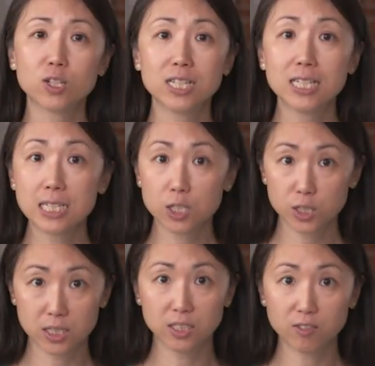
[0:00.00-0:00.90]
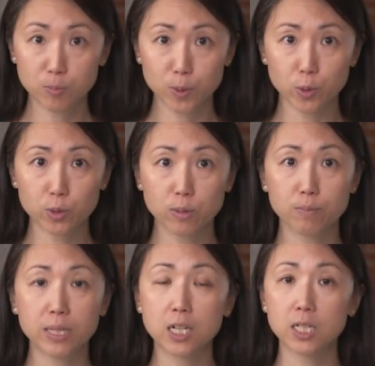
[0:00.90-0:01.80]
are considered deliverables
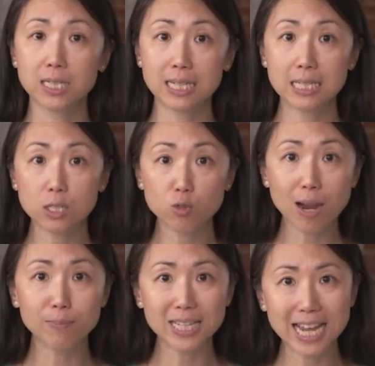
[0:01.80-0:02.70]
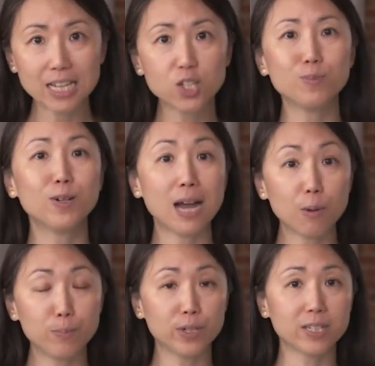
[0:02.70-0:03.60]
because they describe tangible
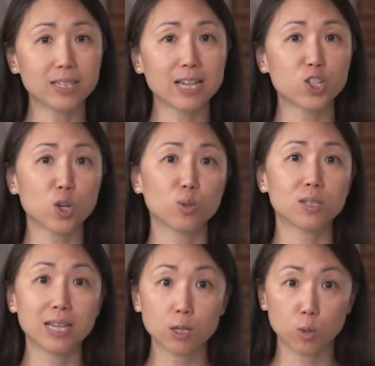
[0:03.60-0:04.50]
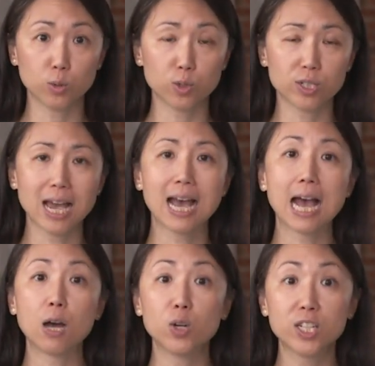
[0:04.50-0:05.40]
outputs that show stakeholders
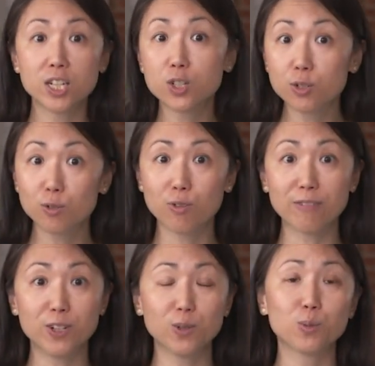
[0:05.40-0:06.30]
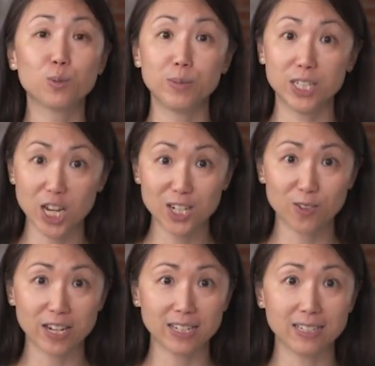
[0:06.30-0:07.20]
how additional revenues will be
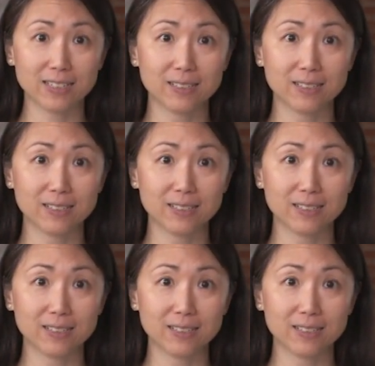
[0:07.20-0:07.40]
generated.